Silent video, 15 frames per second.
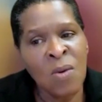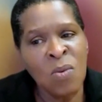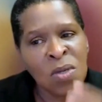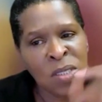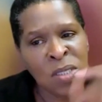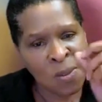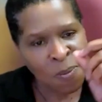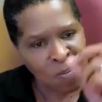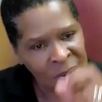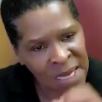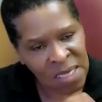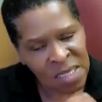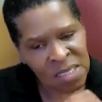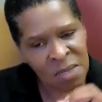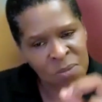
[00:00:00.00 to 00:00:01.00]
was to
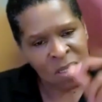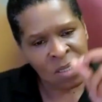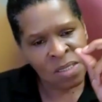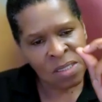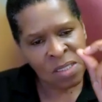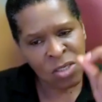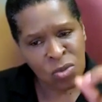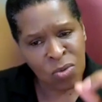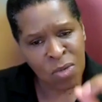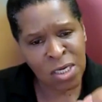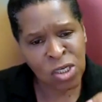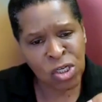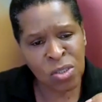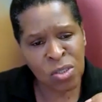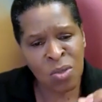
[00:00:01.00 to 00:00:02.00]
place them in a
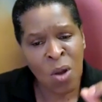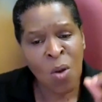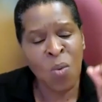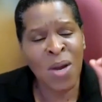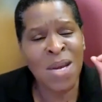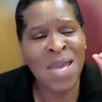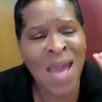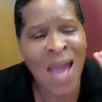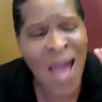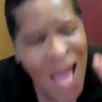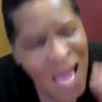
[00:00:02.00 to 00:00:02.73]
situation where they